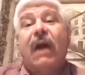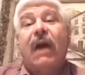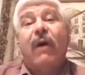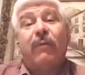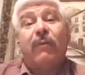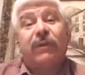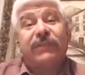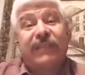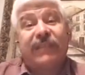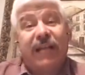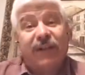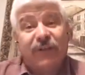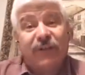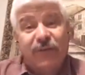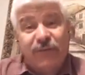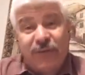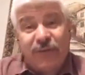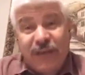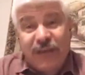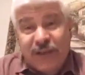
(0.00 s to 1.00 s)
will tell you
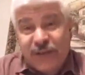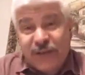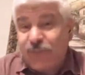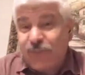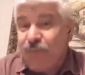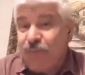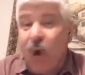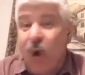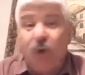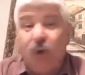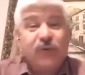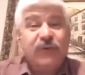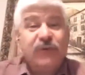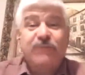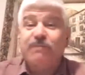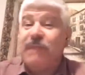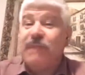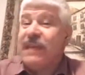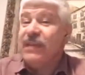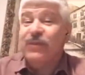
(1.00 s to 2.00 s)
this, most
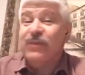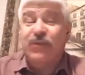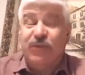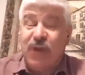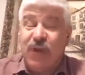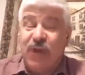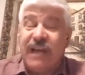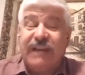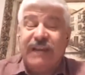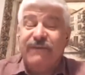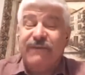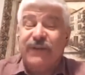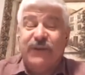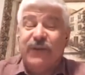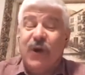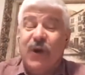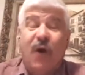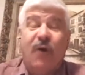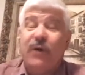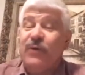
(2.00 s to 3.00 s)
men do not even
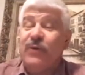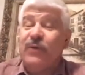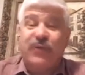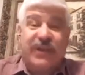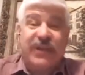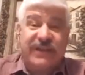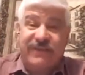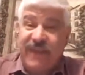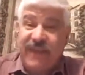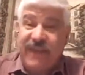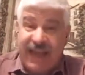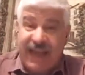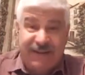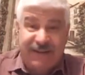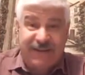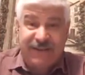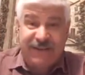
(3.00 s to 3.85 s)
go and read that.